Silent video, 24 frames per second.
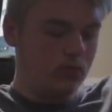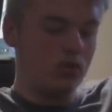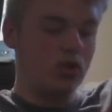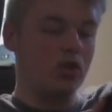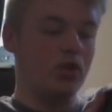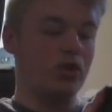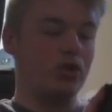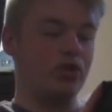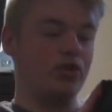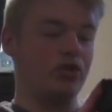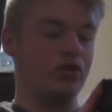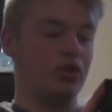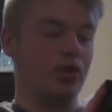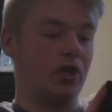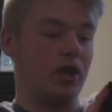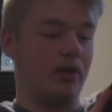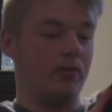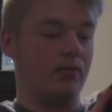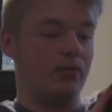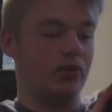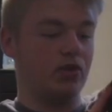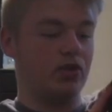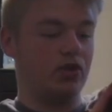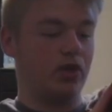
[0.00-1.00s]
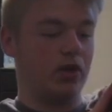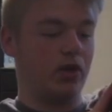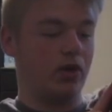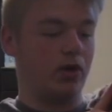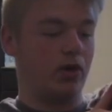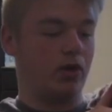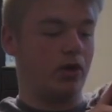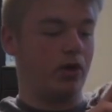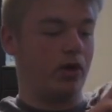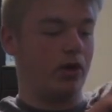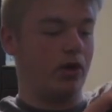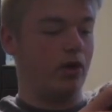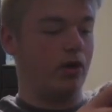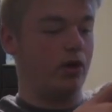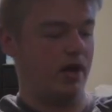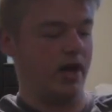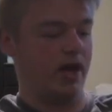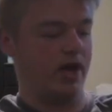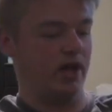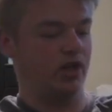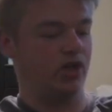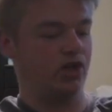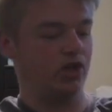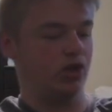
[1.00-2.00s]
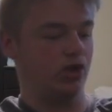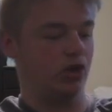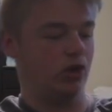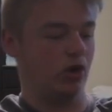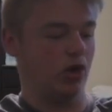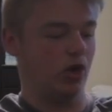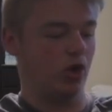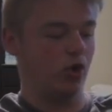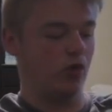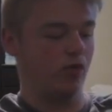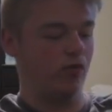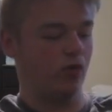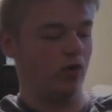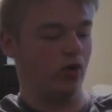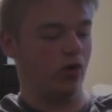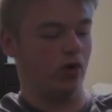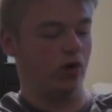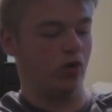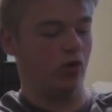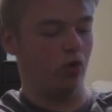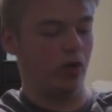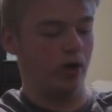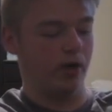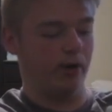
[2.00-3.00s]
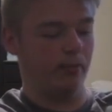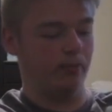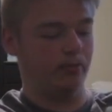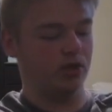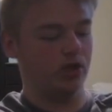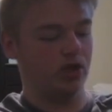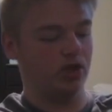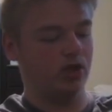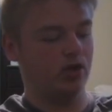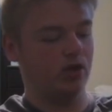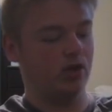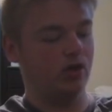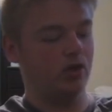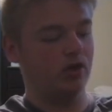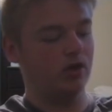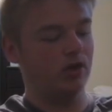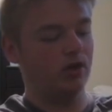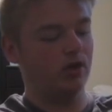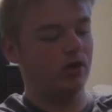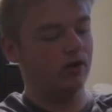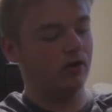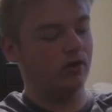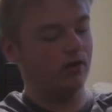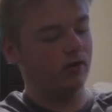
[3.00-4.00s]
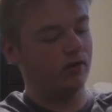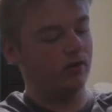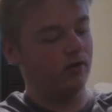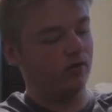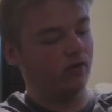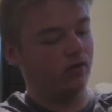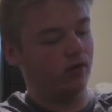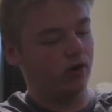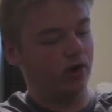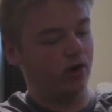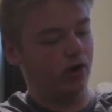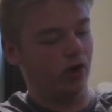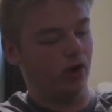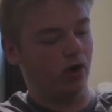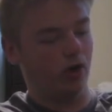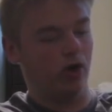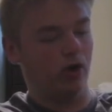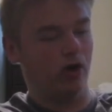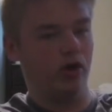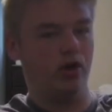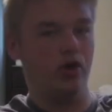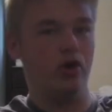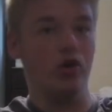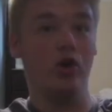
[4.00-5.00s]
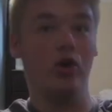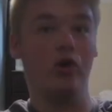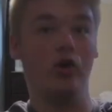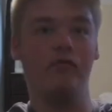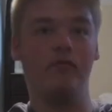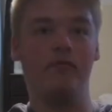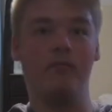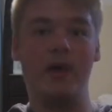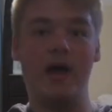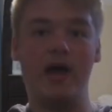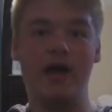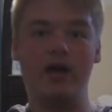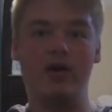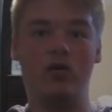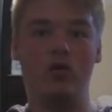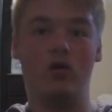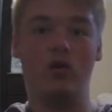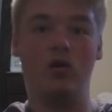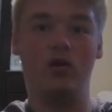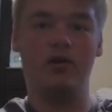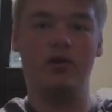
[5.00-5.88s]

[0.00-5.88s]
Slap this thing on here, and you're over-equipped for your Nerf battle.